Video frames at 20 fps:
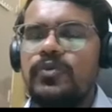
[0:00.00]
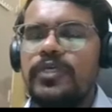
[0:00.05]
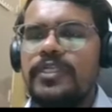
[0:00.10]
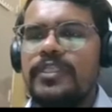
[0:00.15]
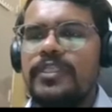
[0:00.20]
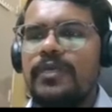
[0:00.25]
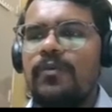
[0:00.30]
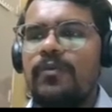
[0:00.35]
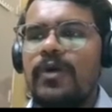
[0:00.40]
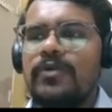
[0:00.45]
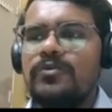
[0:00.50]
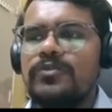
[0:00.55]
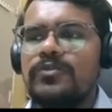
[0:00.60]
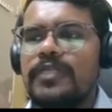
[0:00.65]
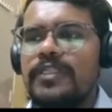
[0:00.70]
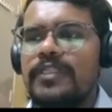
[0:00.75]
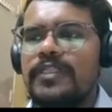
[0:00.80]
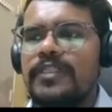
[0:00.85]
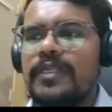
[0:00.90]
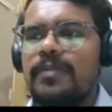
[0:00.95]
date they want to
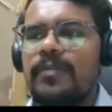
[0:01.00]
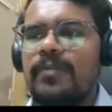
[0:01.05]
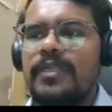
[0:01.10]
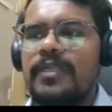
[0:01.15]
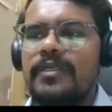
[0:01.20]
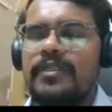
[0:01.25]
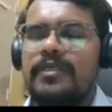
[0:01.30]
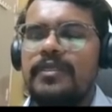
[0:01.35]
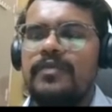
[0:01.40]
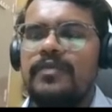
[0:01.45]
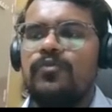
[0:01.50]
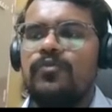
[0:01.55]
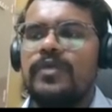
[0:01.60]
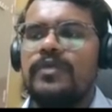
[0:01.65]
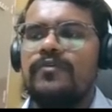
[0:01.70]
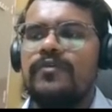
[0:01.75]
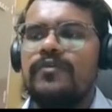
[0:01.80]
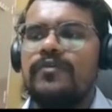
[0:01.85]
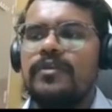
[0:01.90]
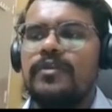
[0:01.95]
send the reminder, yes, we
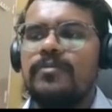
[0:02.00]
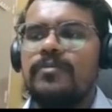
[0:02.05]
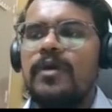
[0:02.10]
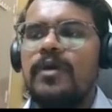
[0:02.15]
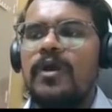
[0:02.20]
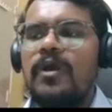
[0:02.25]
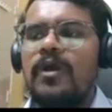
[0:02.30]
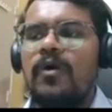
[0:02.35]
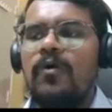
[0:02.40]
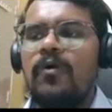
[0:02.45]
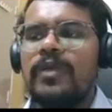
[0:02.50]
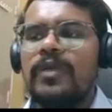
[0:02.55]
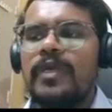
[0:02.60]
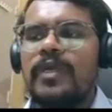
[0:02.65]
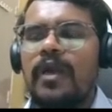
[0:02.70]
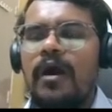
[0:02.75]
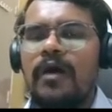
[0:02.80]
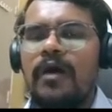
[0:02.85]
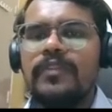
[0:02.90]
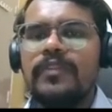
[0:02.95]
can set up. Okay,
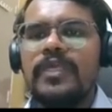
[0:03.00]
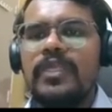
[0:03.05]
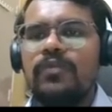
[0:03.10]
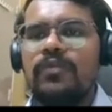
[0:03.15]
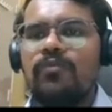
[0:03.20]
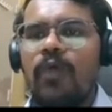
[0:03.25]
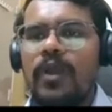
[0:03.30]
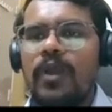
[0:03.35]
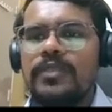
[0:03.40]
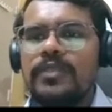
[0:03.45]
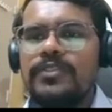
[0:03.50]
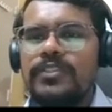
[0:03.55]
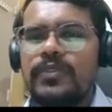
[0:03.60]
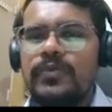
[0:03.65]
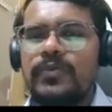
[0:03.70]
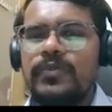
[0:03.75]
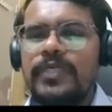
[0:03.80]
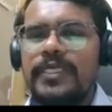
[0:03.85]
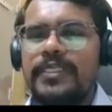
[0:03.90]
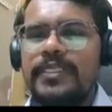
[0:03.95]
on the invoice
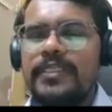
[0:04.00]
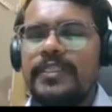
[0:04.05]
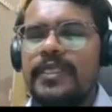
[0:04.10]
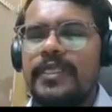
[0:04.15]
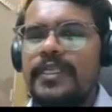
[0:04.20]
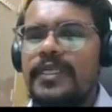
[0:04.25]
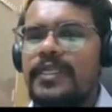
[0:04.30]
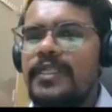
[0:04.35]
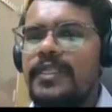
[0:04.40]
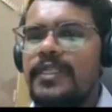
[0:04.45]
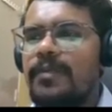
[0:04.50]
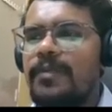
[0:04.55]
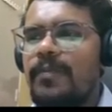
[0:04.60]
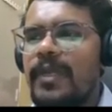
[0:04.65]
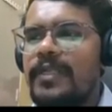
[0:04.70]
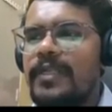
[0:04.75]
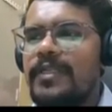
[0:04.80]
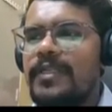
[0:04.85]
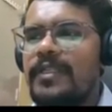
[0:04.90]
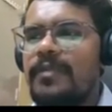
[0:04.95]
due date they need a
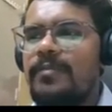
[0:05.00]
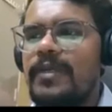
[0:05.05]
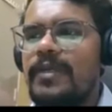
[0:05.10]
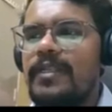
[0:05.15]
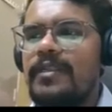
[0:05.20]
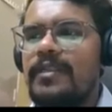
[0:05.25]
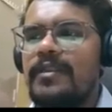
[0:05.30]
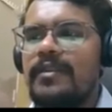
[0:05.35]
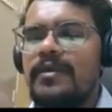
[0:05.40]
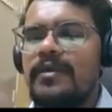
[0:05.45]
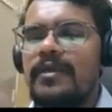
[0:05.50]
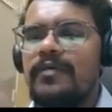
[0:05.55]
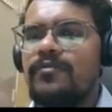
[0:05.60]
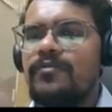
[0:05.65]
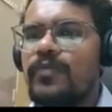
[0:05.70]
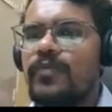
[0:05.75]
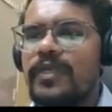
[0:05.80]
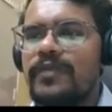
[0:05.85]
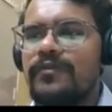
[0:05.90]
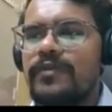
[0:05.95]
reminder email,
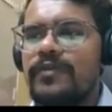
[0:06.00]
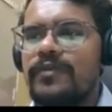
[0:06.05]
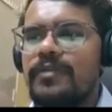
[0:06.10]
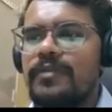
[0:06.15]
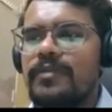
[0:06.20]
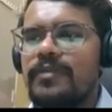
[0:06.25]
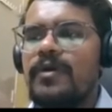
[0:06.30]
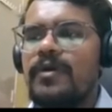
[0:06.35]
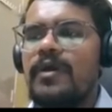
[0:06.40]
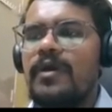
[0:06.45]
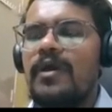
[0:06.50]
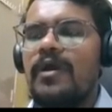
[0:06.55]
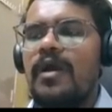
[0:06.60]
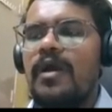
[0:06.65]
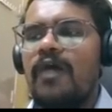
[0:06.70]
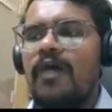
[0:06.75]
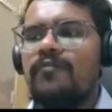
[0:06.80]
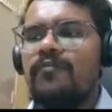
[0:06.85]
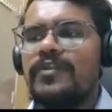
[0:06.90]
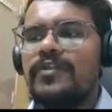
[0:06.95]
yes, we can set up.
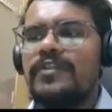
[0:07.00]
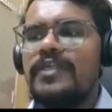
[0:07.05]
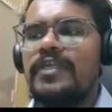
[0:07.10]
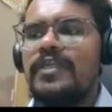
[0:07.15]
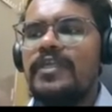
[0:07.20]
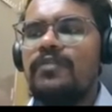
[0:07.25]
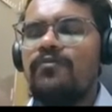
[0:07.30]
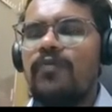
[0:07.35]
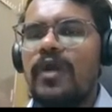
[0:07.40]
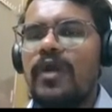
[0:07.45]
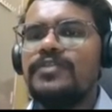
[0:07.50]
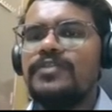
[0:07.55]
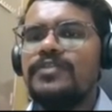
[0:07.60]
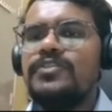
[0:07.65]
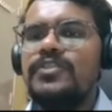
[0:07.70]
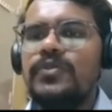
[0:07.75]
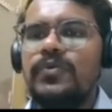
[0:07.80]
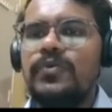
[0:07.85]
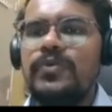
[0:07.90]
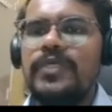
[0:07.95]
After the invoice
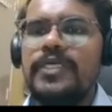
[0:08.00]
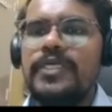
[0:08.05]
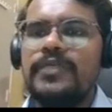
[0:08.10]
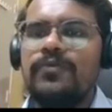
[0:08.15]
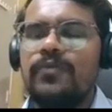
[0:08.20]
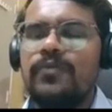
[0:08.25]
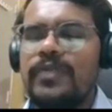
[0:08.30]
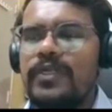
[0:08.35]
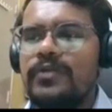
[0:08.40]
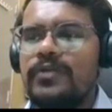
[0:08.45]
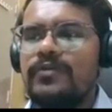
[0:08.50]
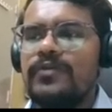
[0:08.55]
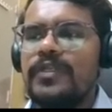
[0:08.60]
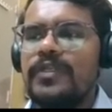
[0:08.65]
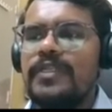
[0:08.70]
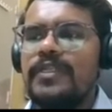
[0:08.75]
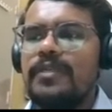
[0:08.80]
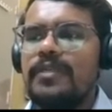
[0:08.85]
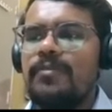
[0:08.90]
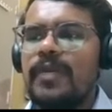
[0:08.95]
due date we need to
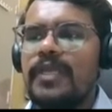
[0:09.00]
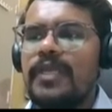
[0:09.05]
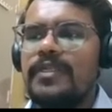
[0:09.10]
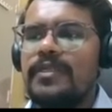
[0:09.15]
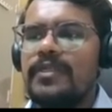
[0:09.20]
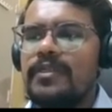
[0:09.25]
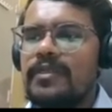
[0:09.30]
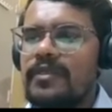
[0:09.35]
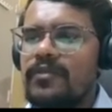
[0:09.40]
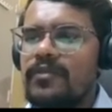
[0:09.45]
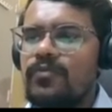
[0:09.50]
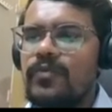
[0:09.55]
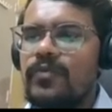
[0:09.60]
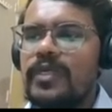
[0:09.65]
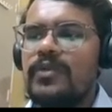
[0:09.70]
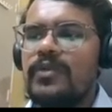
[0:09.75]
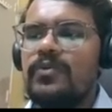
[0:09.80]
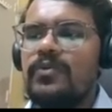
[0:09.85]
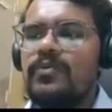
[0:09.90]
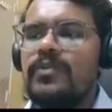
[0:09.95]
send a reminder, yes, we
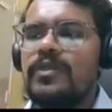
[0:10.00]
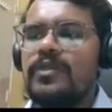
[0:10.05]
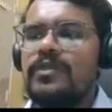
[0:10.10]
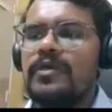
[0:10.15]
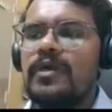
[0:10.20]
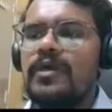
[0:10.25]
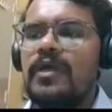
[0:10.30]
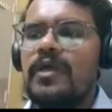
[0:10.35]
can do that.